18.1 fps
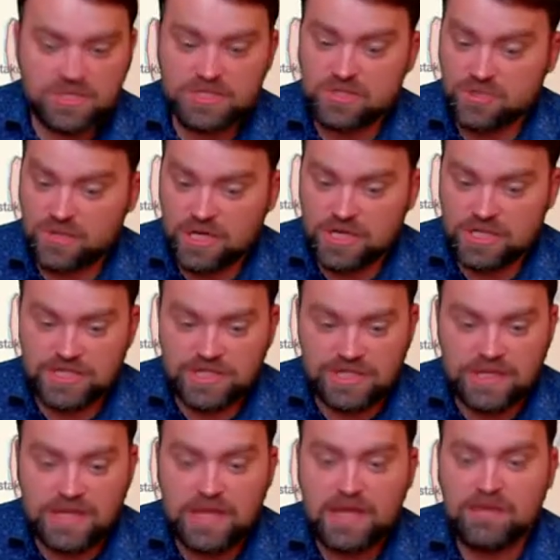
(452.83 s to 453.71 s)

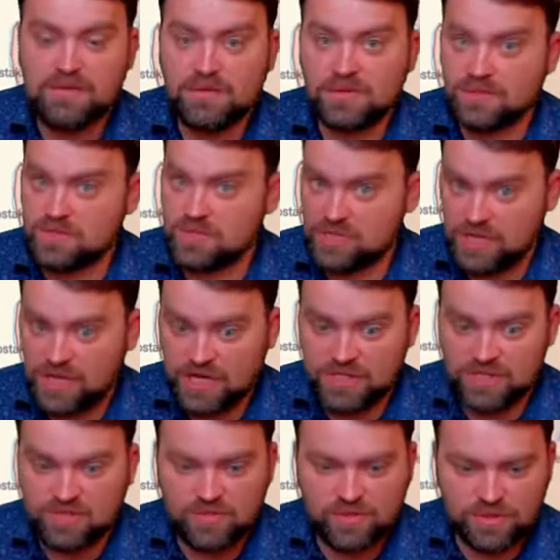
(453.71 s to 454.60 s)
situation will
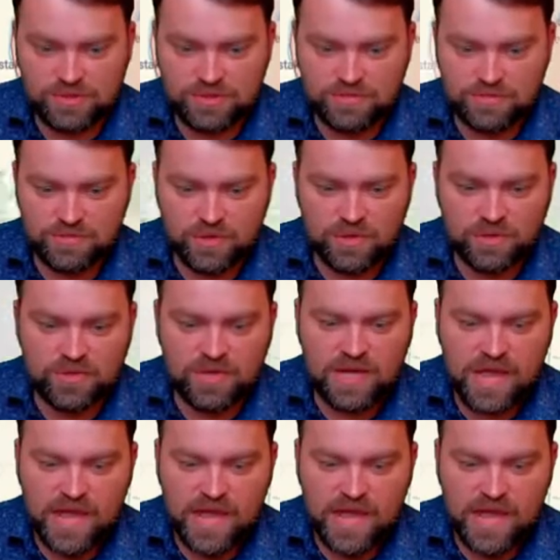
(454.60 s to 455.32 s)
change for tomorrow,